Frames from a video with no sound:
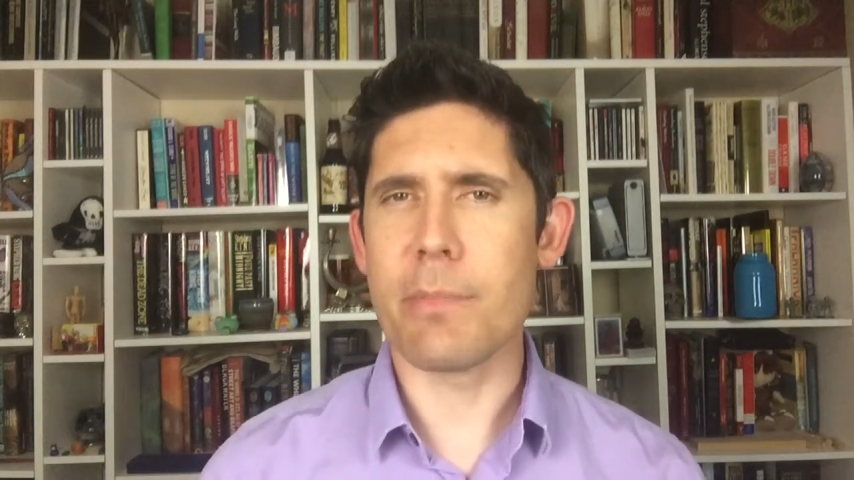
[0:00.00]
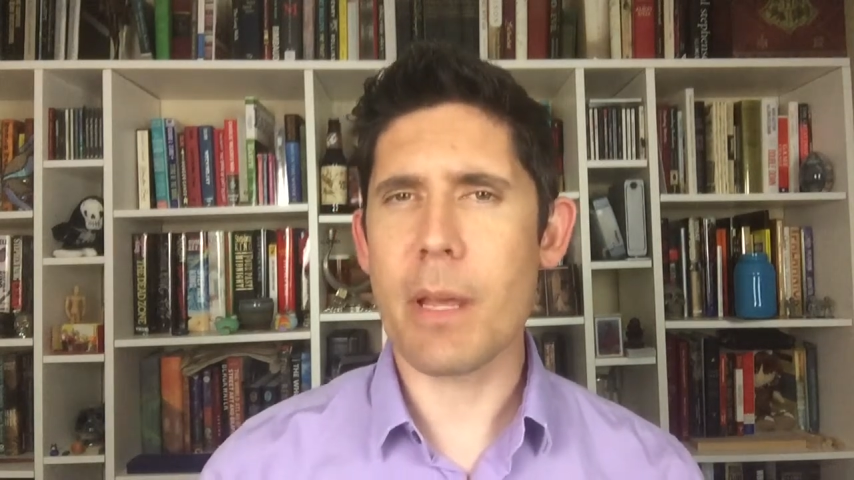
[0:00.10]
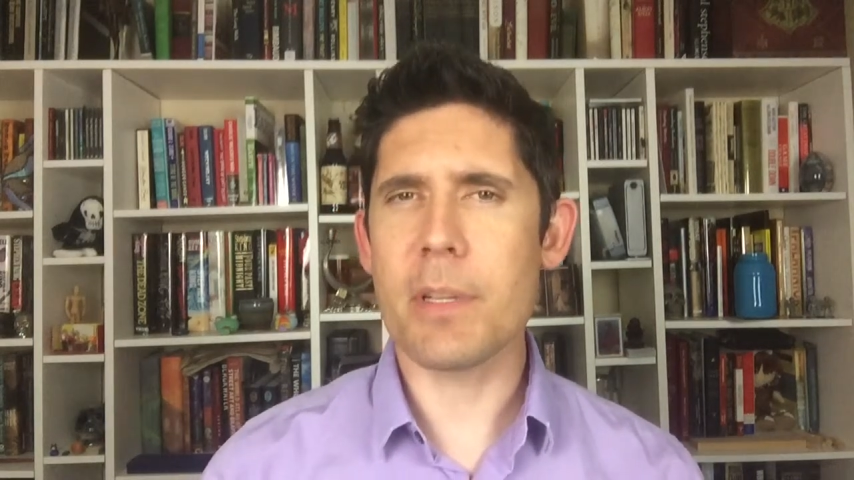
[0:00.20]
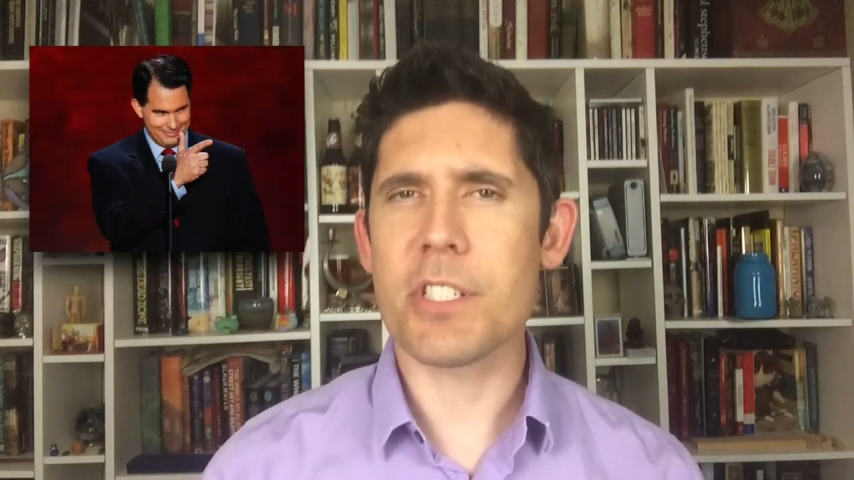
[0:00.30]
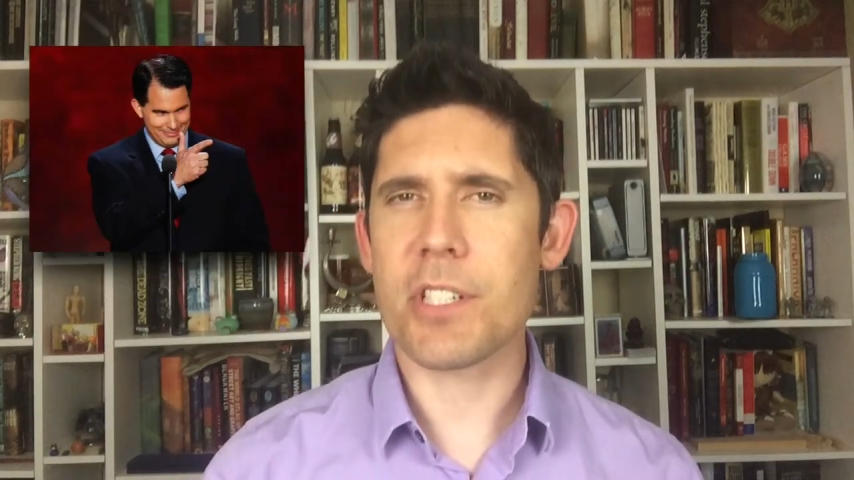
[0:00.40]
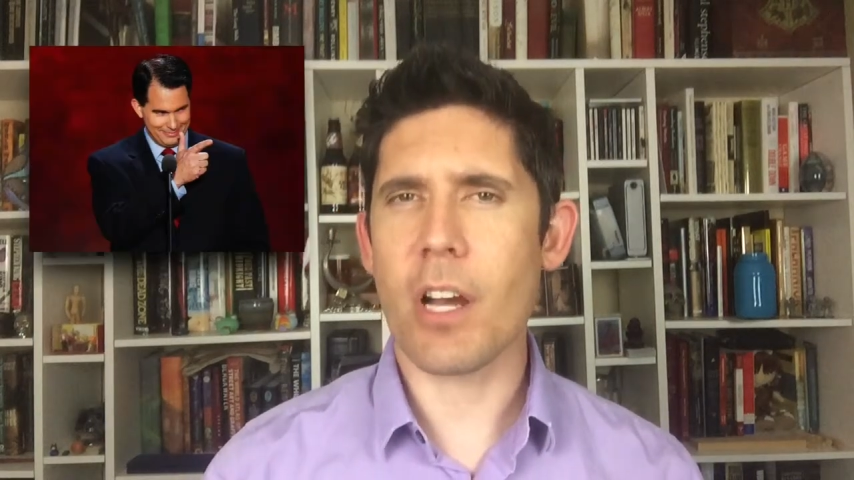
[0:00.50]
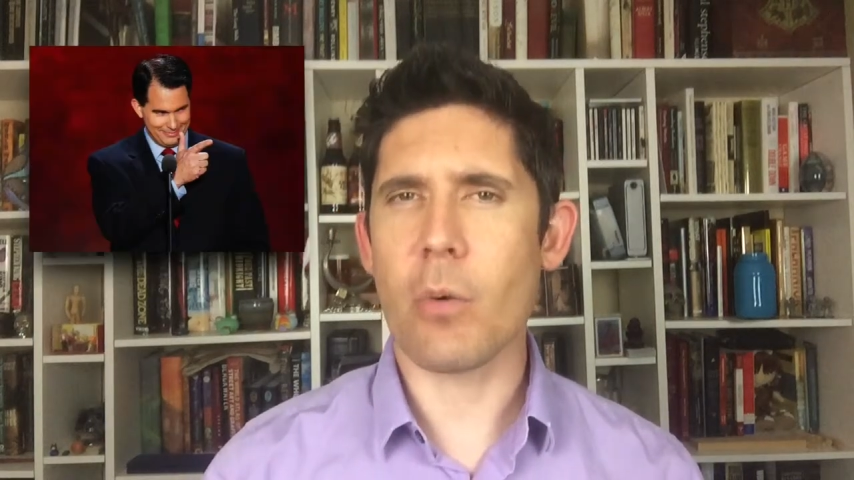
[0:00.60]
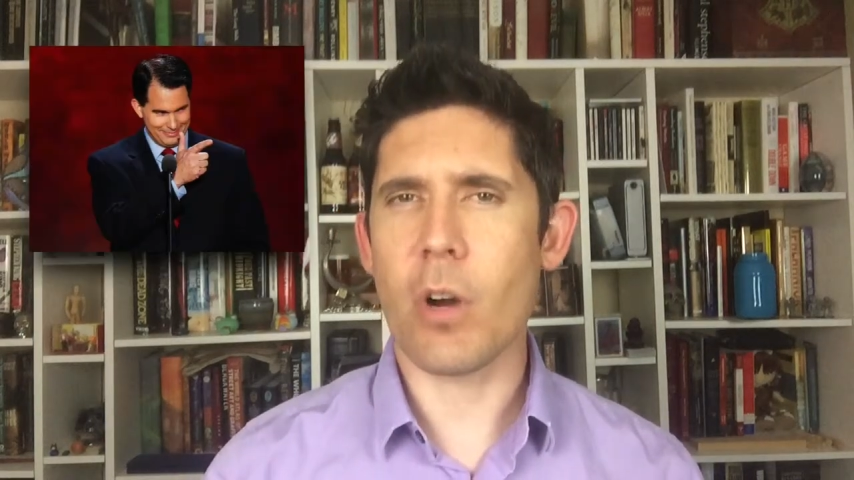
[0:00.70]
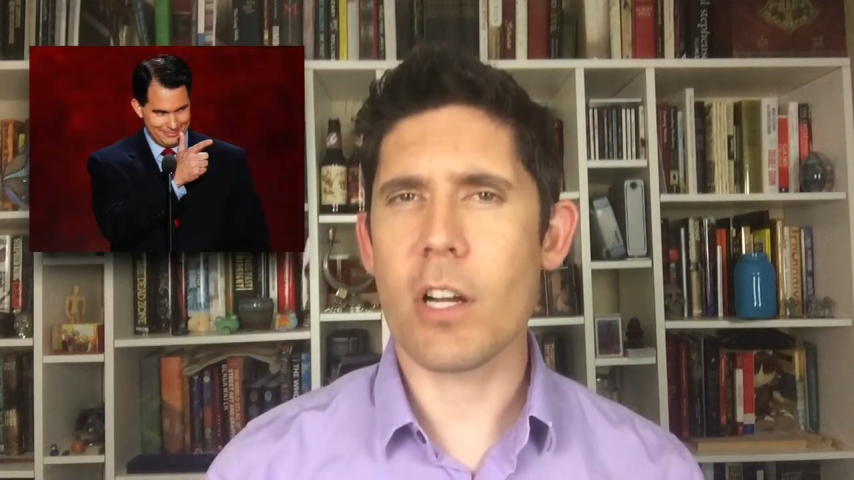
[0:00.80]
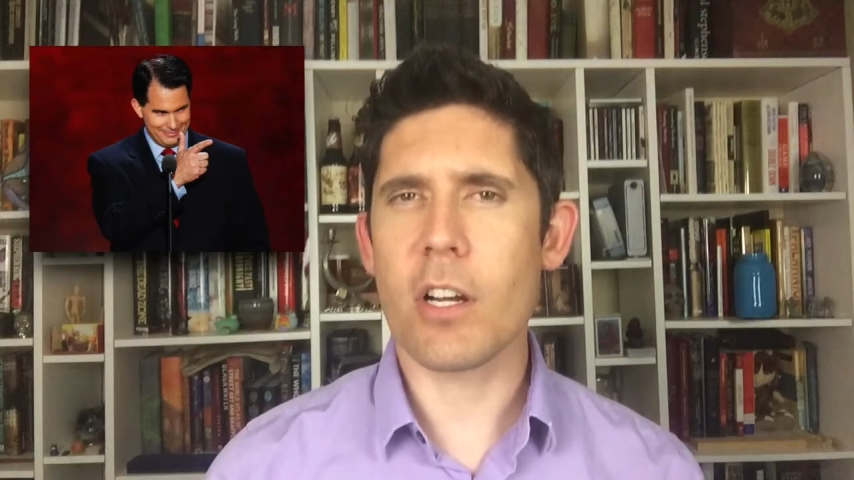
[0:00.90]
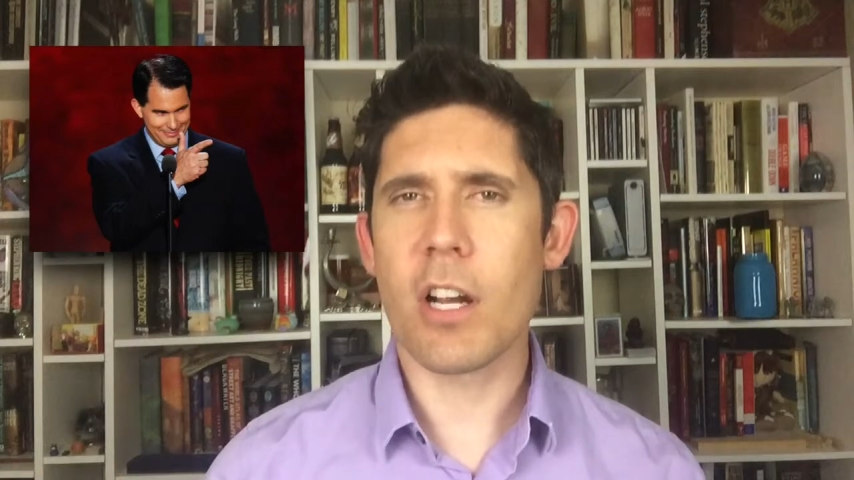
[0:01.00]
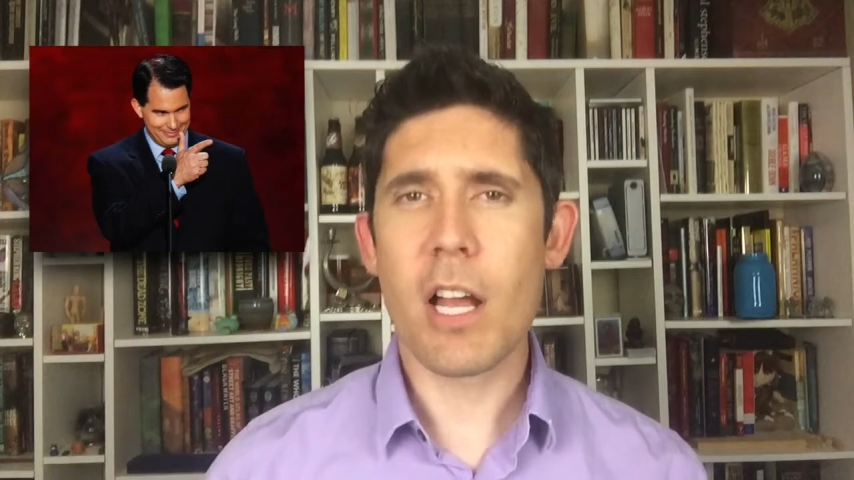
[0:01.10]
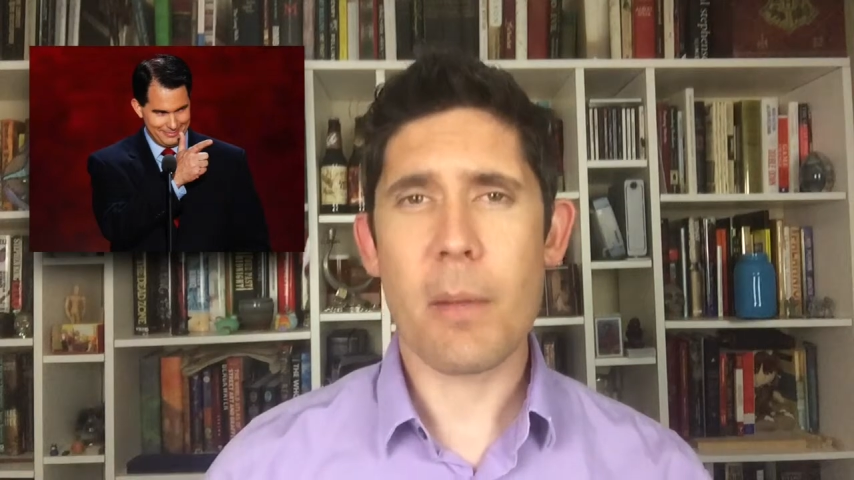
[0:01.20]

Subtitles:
maybe Scott Walker,